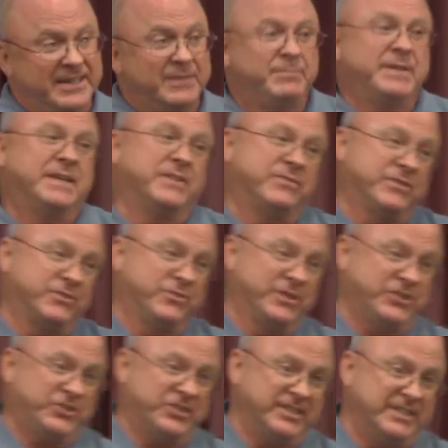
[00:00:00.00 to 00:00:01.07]
Because the
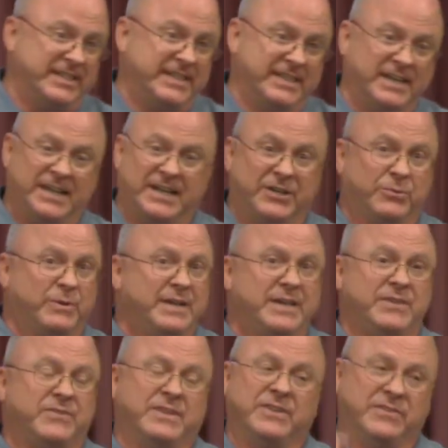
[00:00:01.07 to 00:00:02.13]
Christian, in a lot of
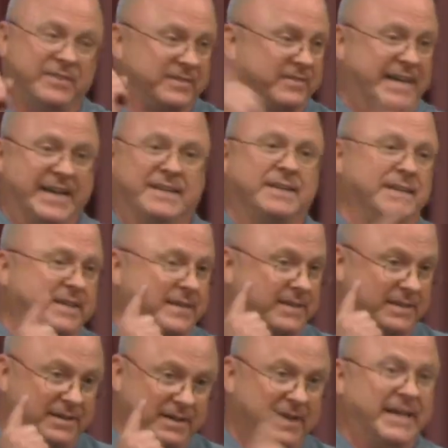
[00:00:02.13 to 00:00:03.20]
ways, is exactly
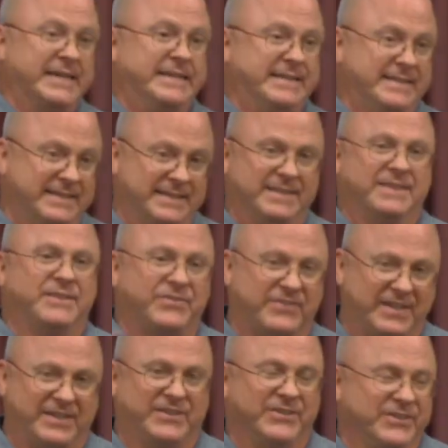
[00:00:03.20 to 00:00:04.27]
like the
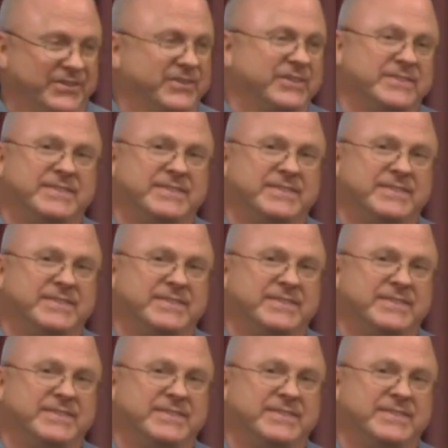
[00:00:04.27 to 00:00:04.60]
secular.